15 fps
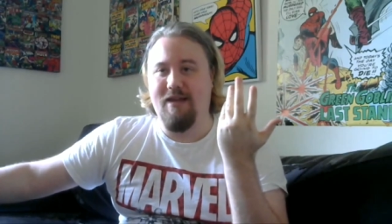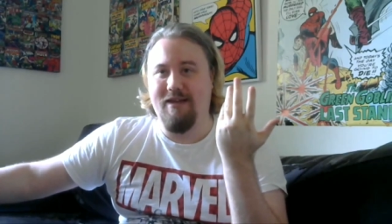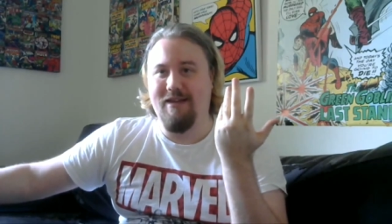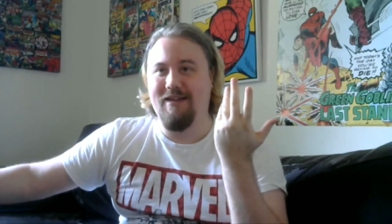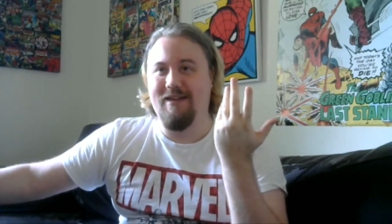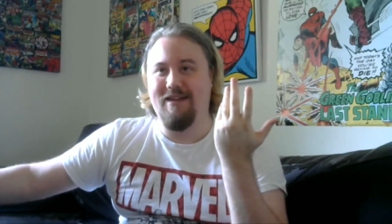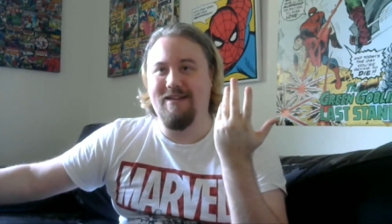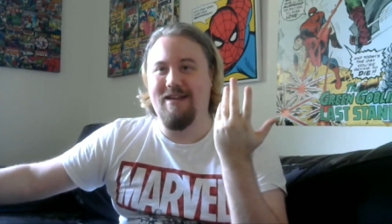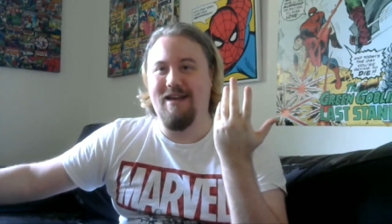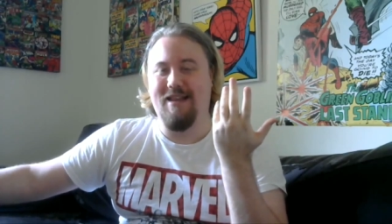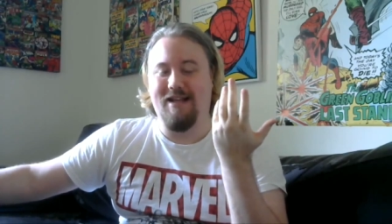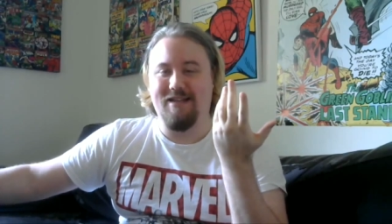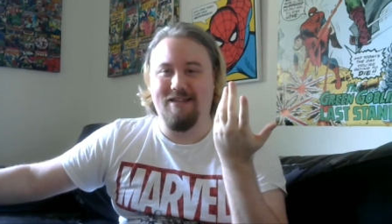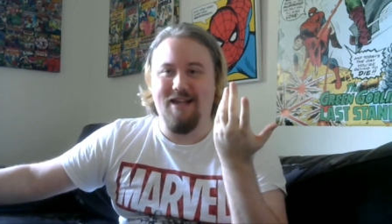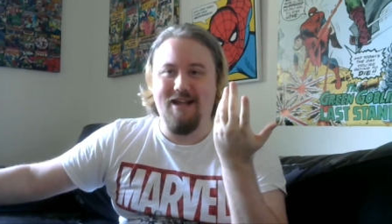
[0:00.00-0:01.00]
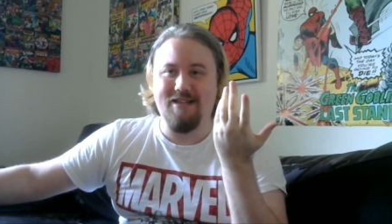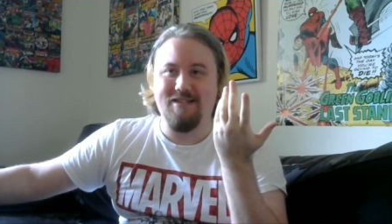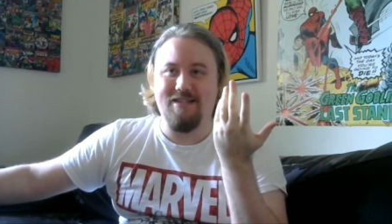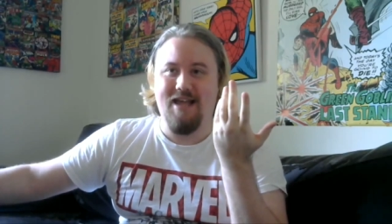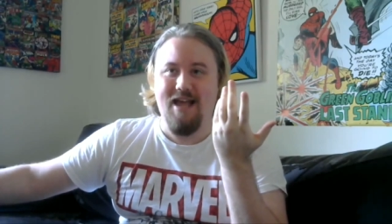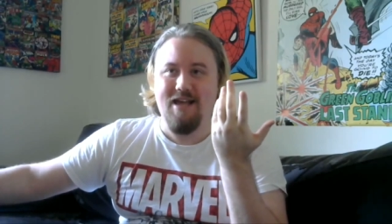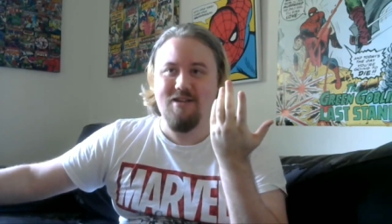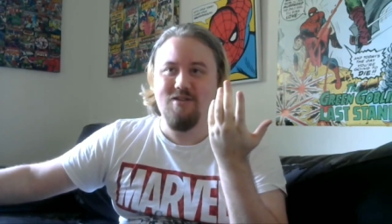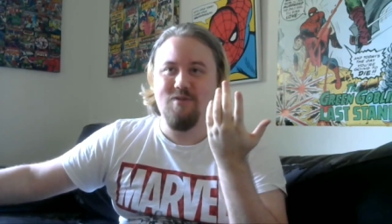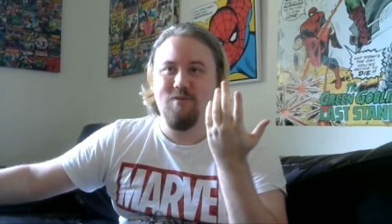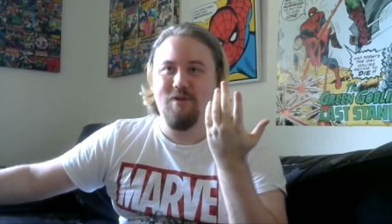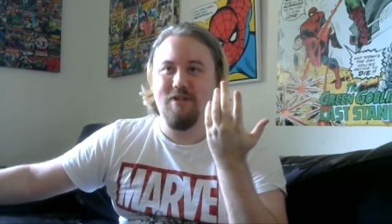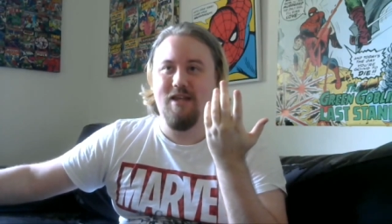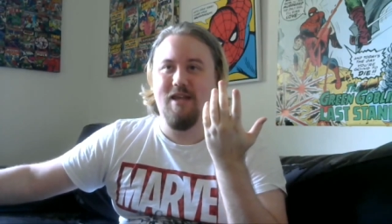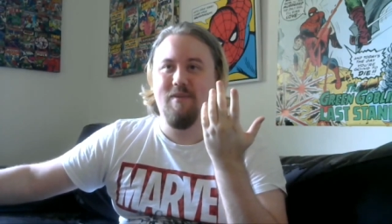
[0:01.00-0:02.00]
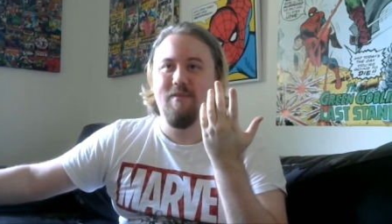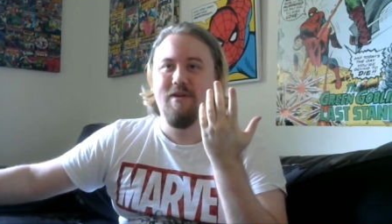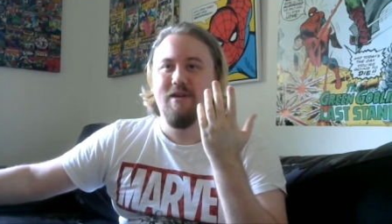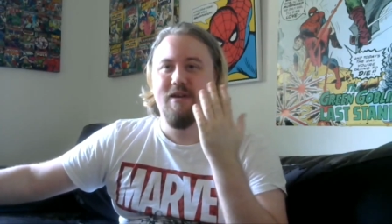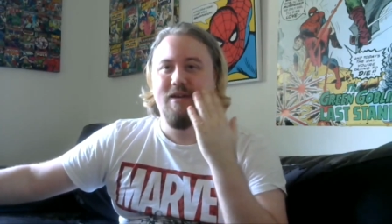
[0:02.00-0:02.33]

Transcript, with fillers: Yeah, like that's the actual game.